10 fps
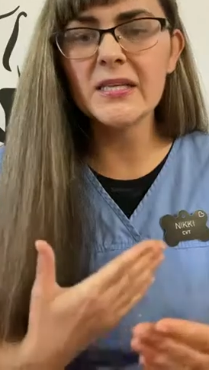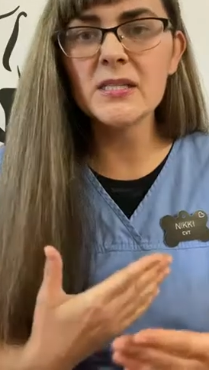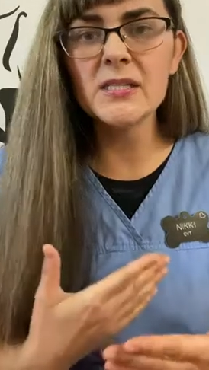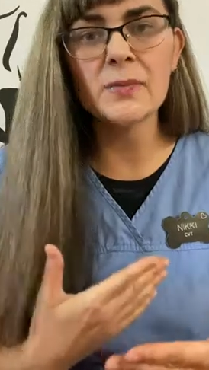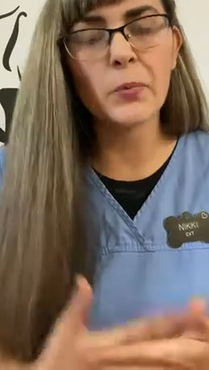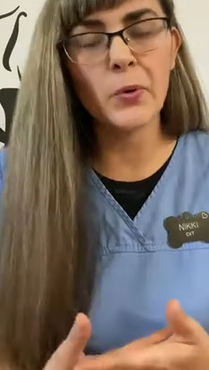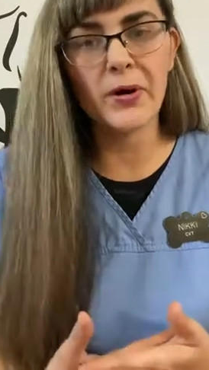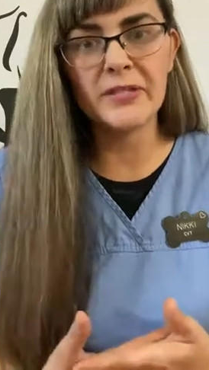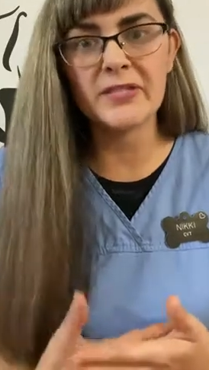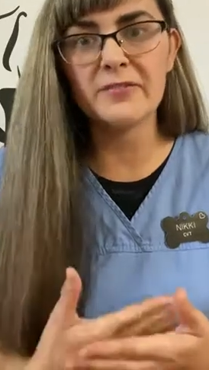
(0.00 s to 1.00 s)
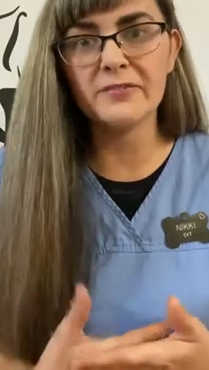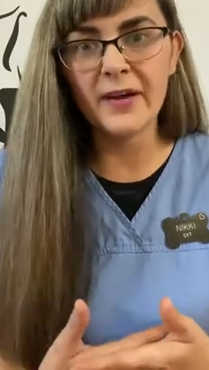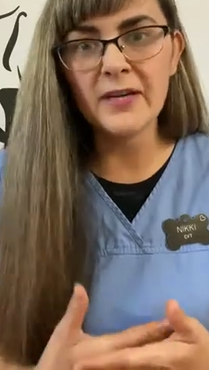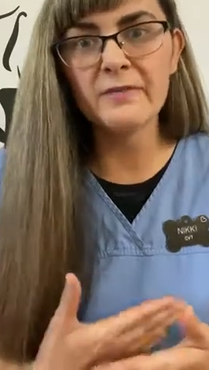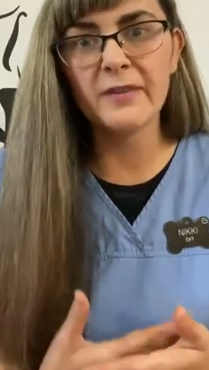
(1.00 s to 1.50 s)
it is important to
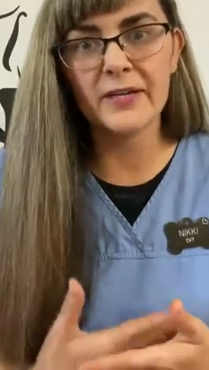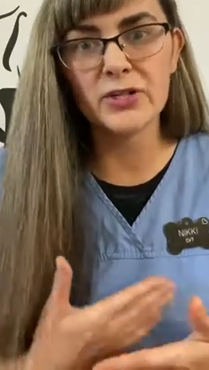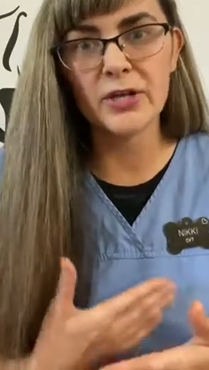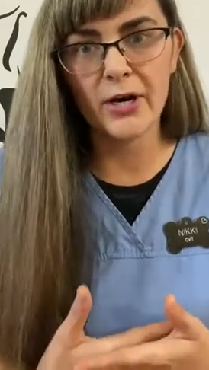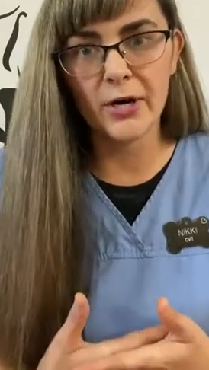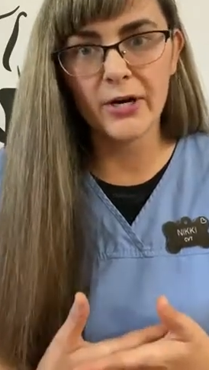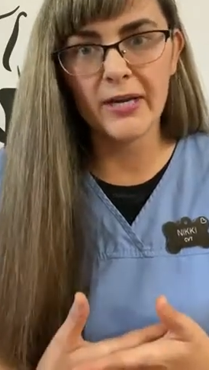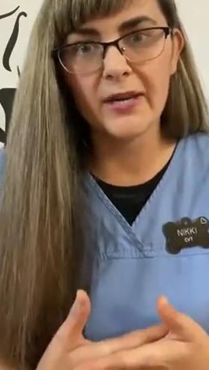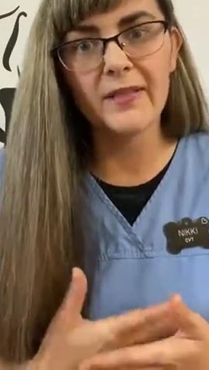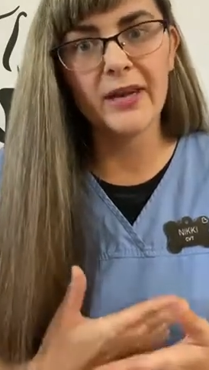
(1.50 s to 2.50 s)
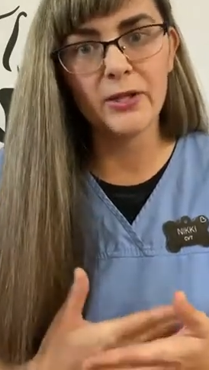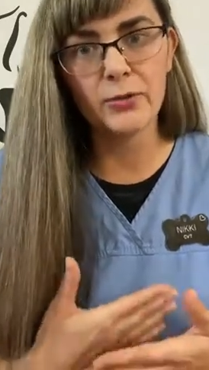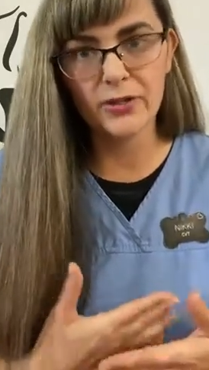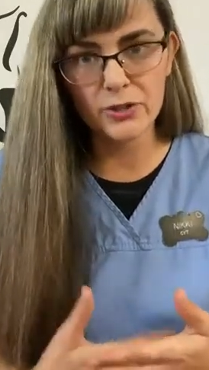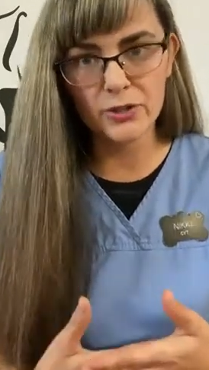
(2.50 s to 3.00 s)
find a veterinarian that you
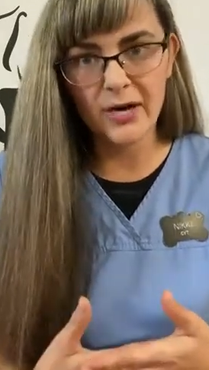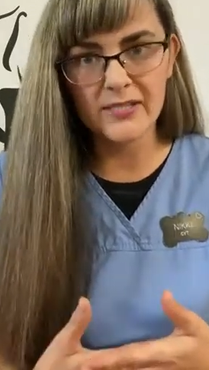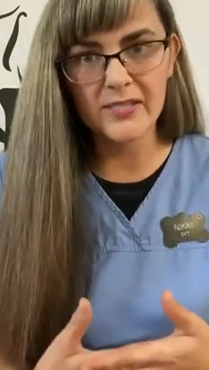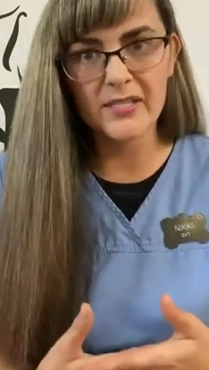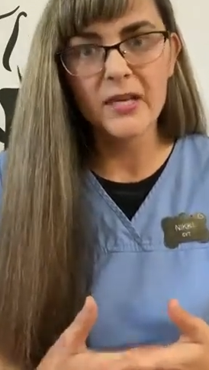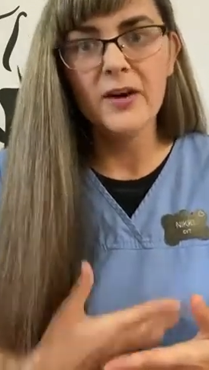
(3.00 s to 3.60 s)
can trust.